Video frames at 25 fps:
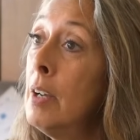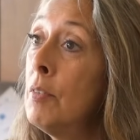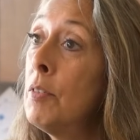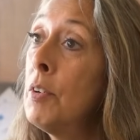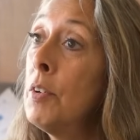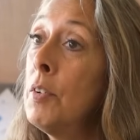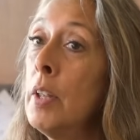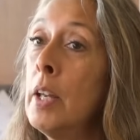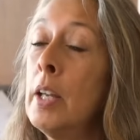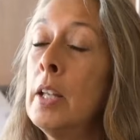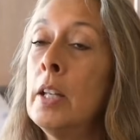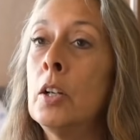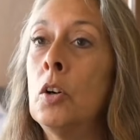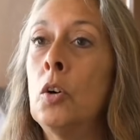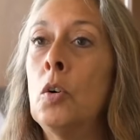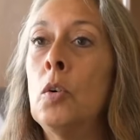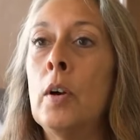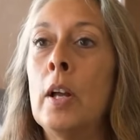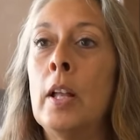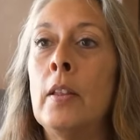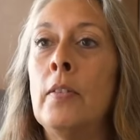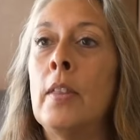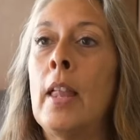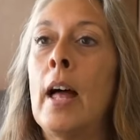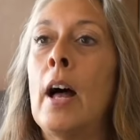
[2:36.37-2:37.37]

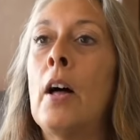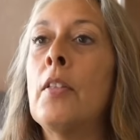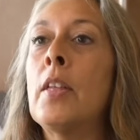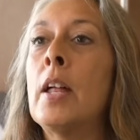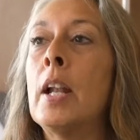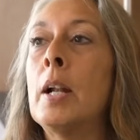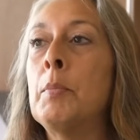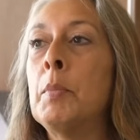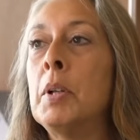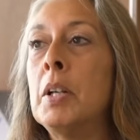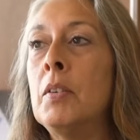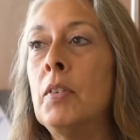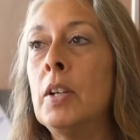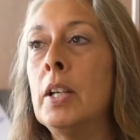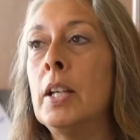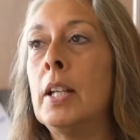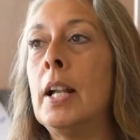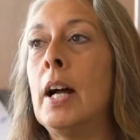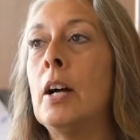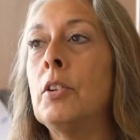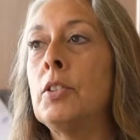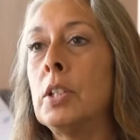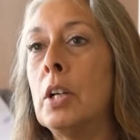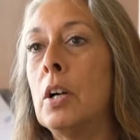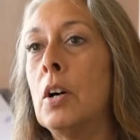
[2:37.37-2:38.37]
And now that I'm giving it
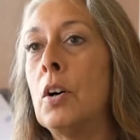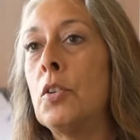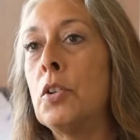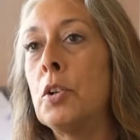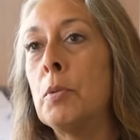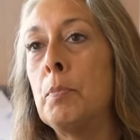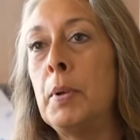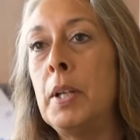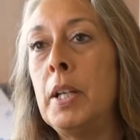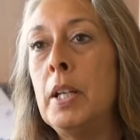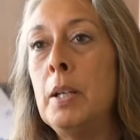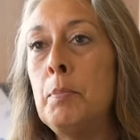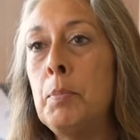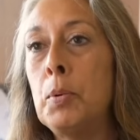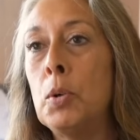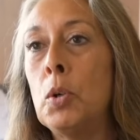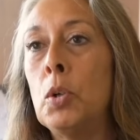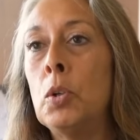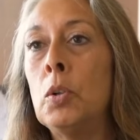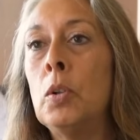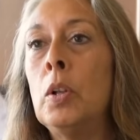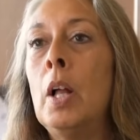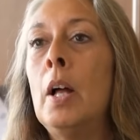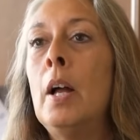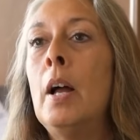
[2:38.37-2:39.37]
out to other
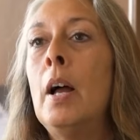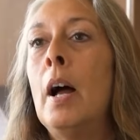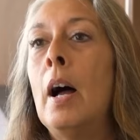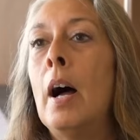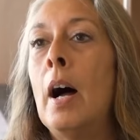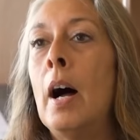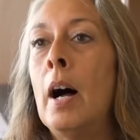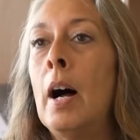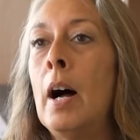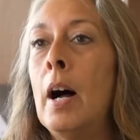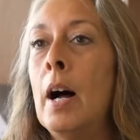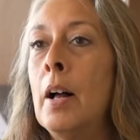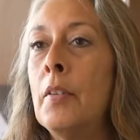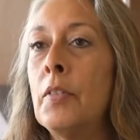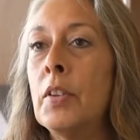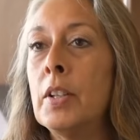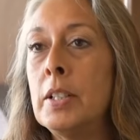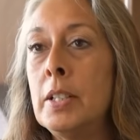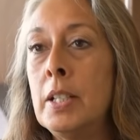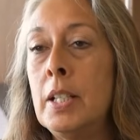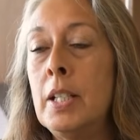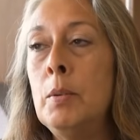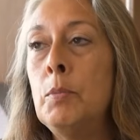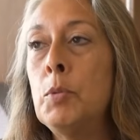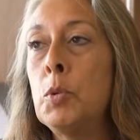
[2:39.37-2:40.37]
people on the
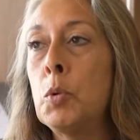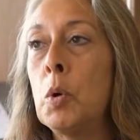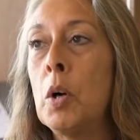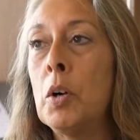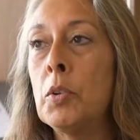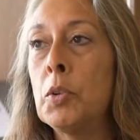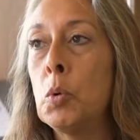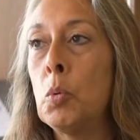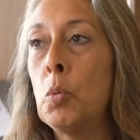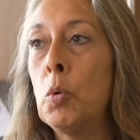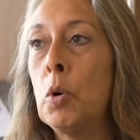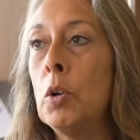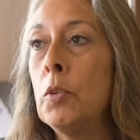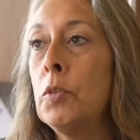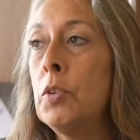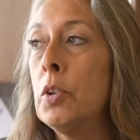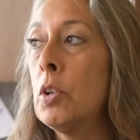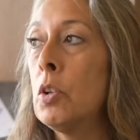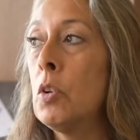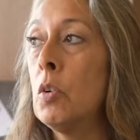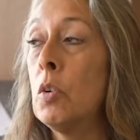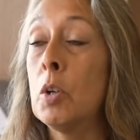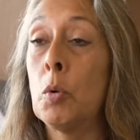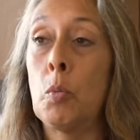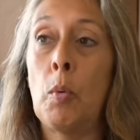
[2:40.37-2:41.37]
team throughout the world,
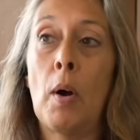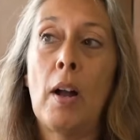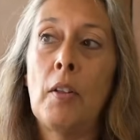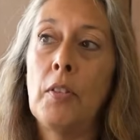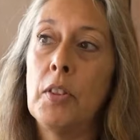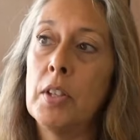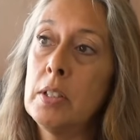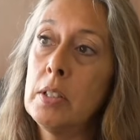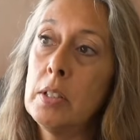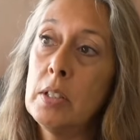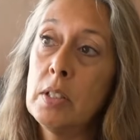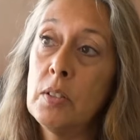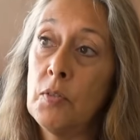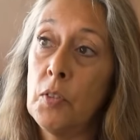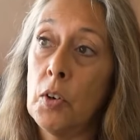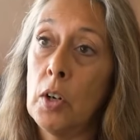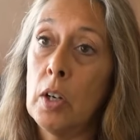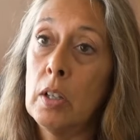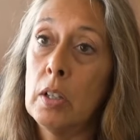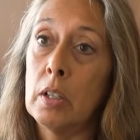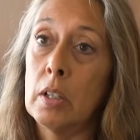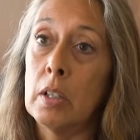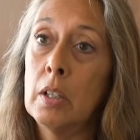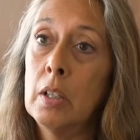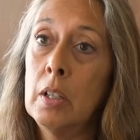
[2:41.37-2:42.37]
they're going, wow, this is
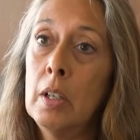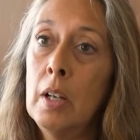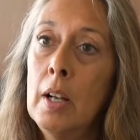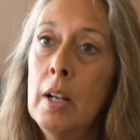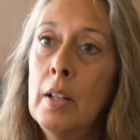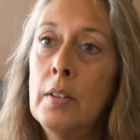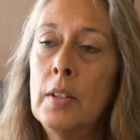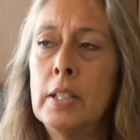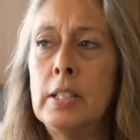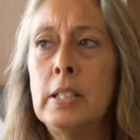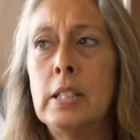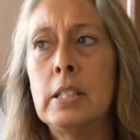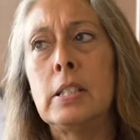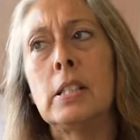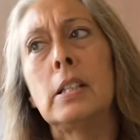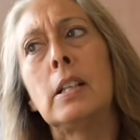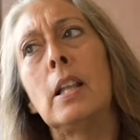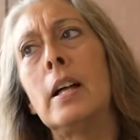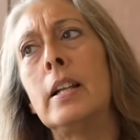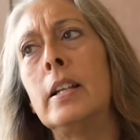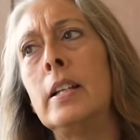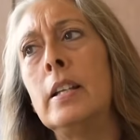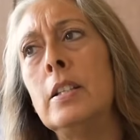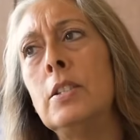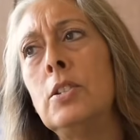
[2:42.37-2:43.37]
fun. This is a
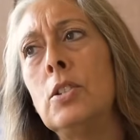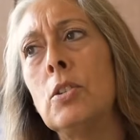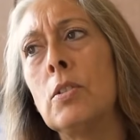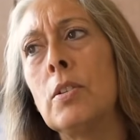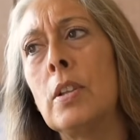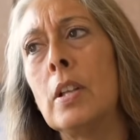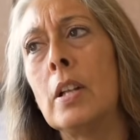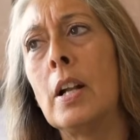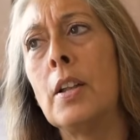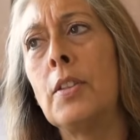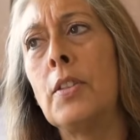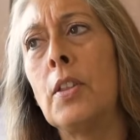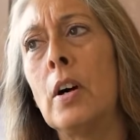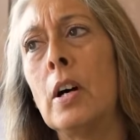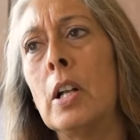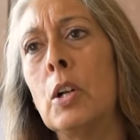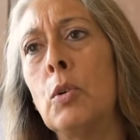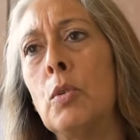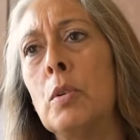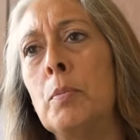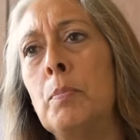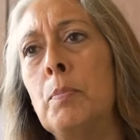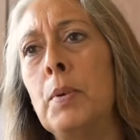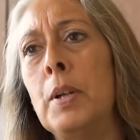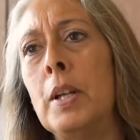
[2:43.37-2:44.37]
lot easier than I thought it
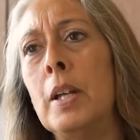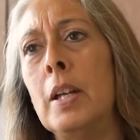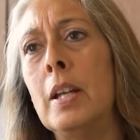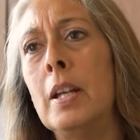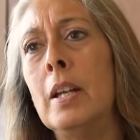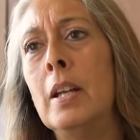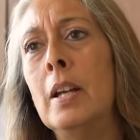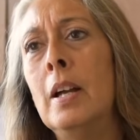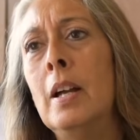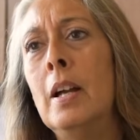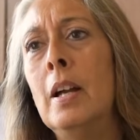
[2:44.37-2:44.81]
would be.